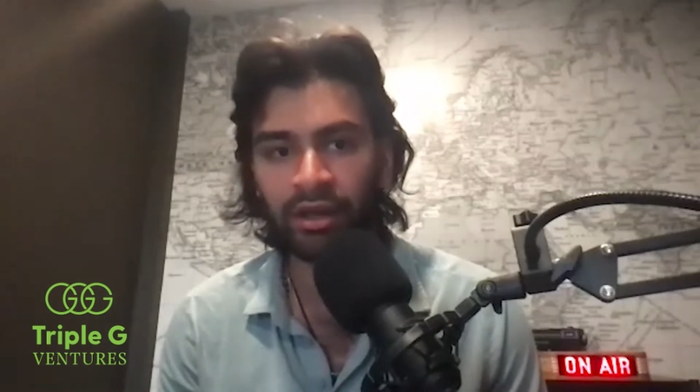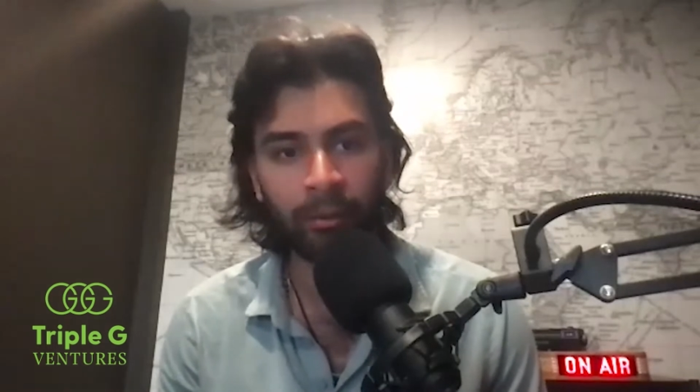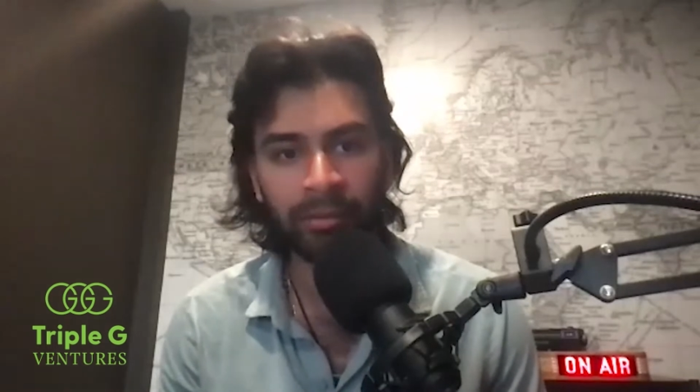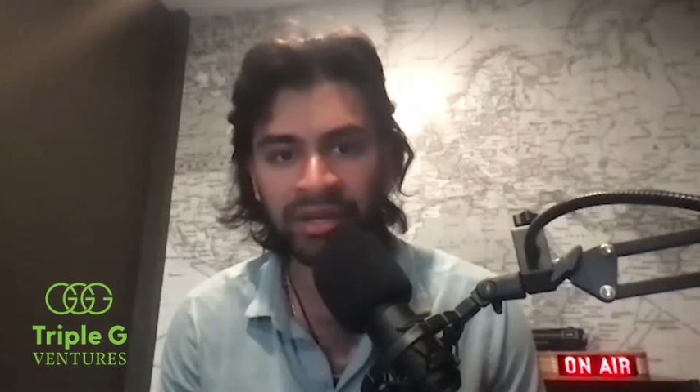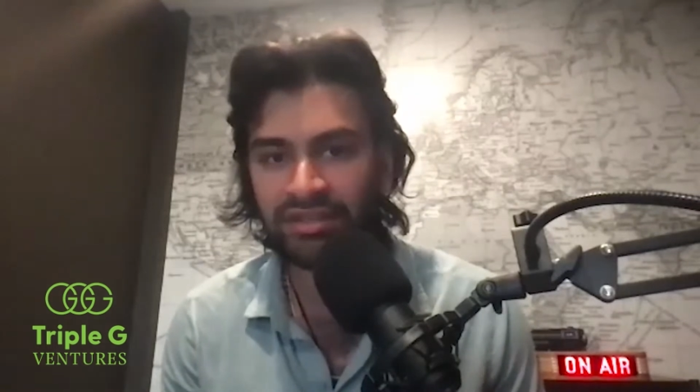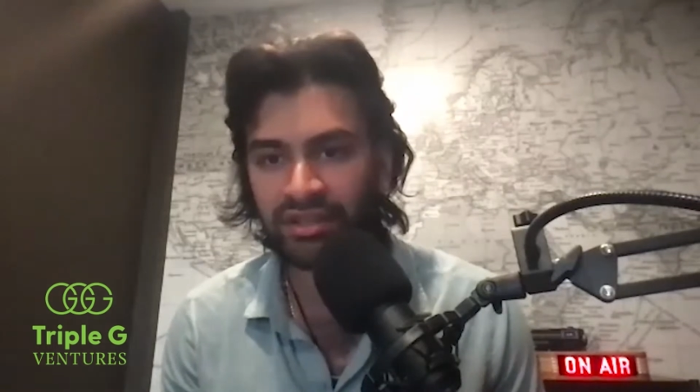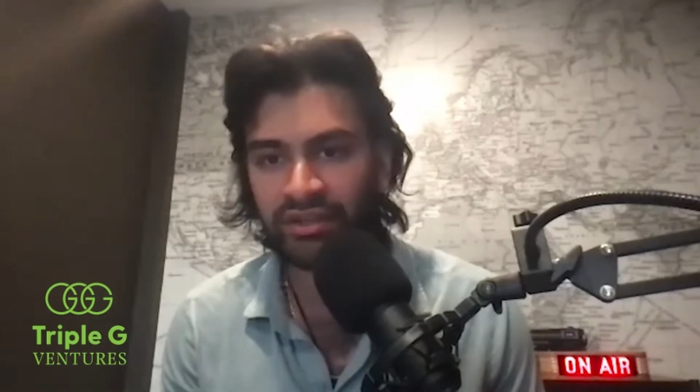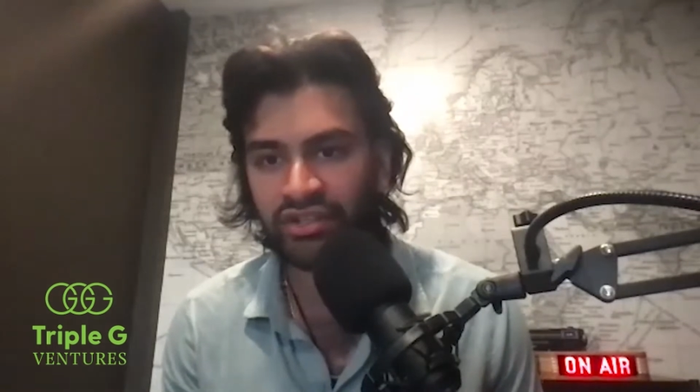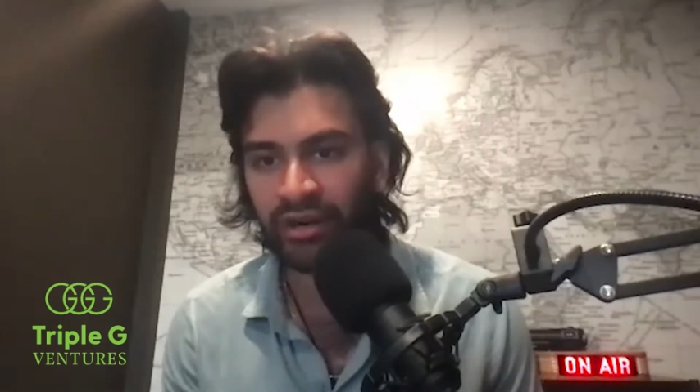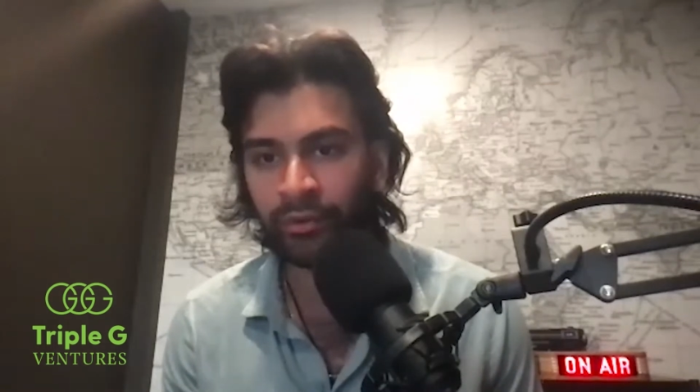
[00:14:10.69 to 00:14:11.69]
companies
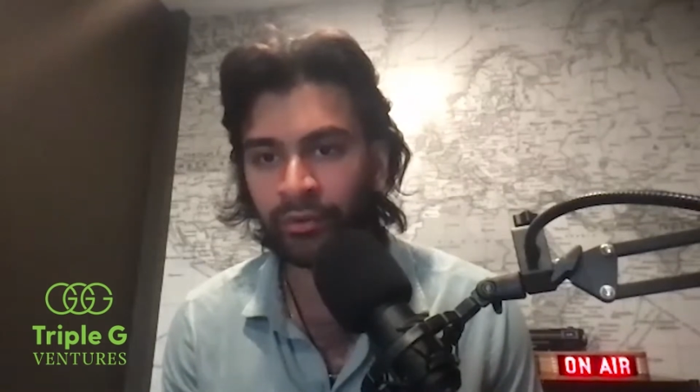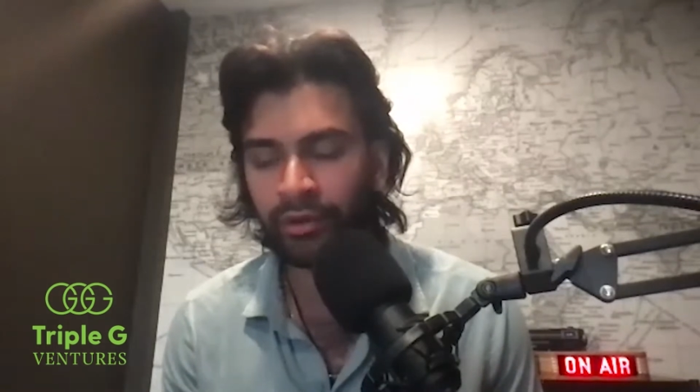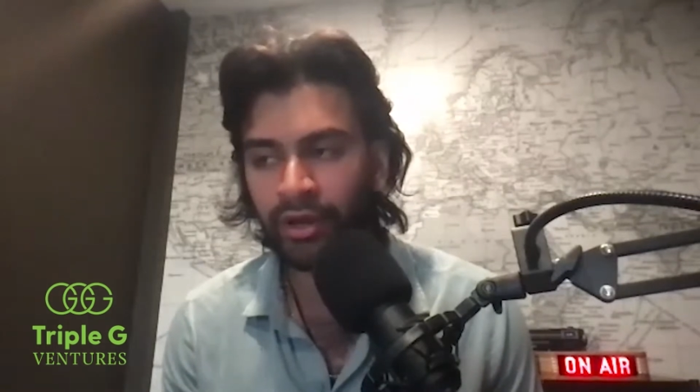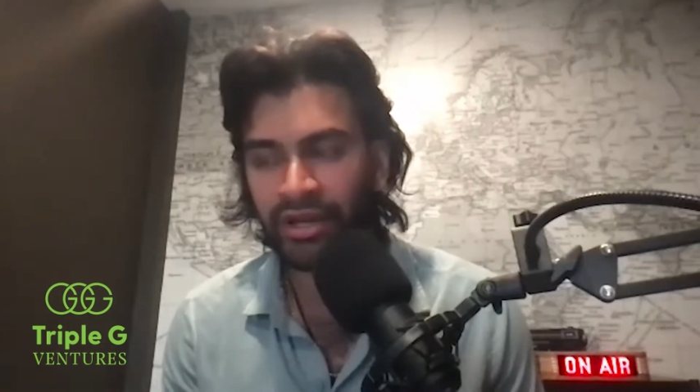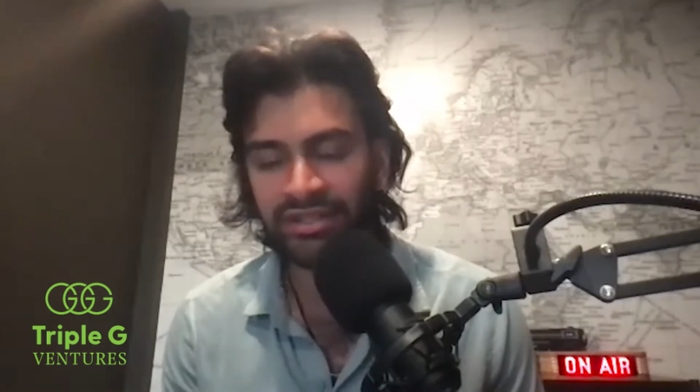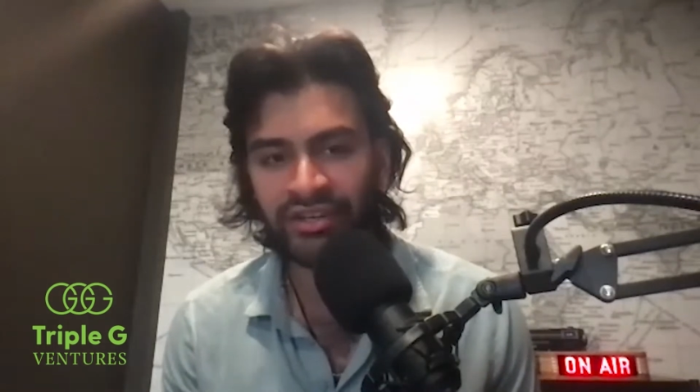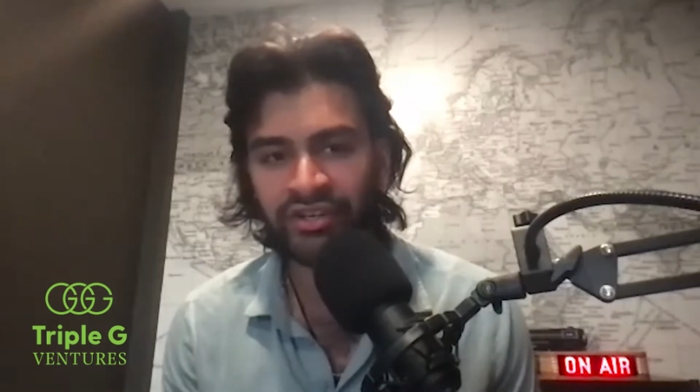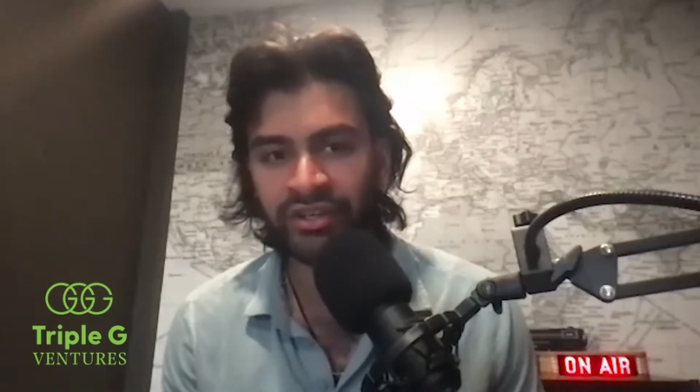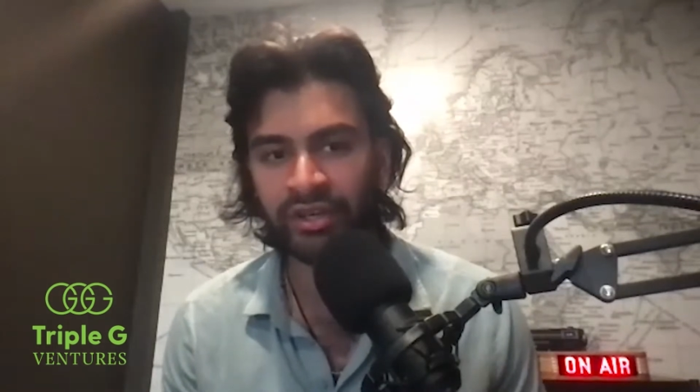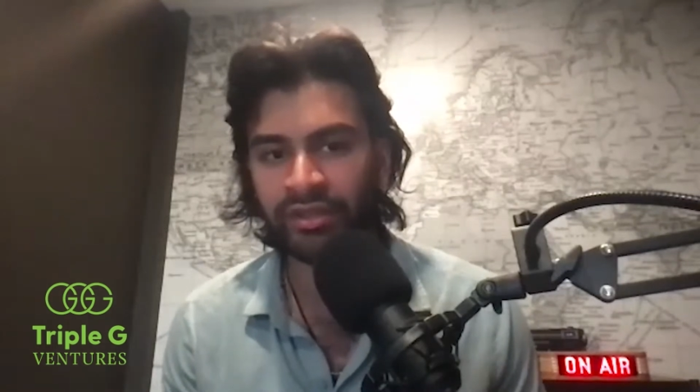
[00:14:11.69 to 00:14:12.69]
in general is
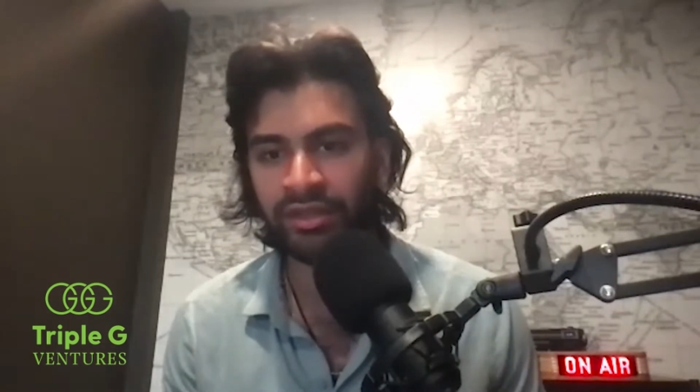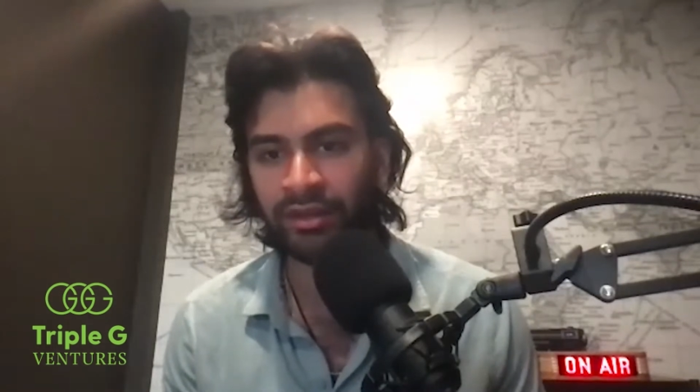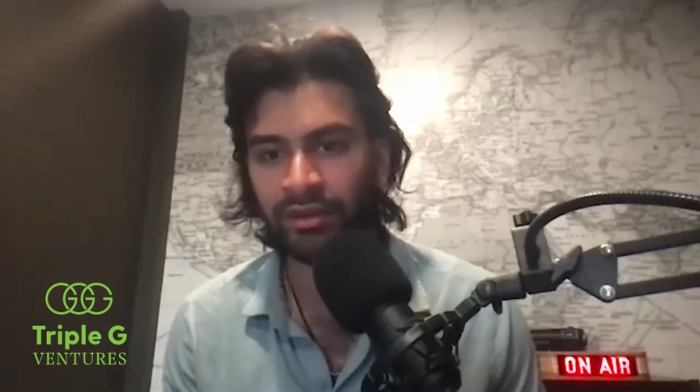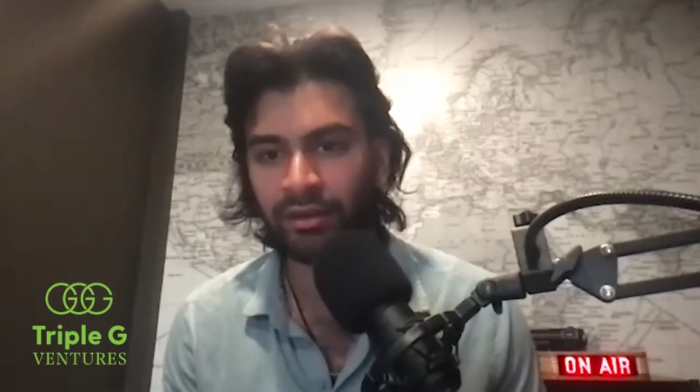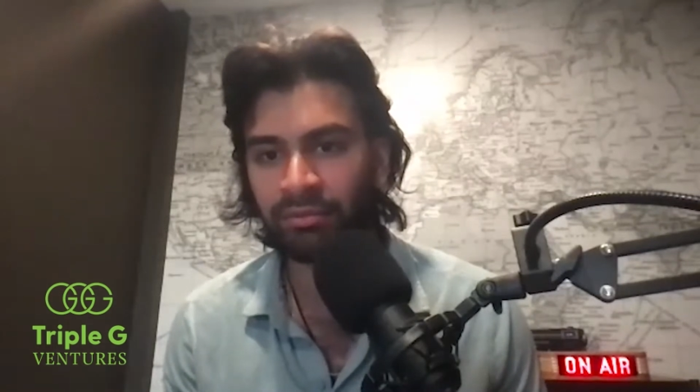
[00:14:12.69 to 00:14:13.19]
actually a good thing,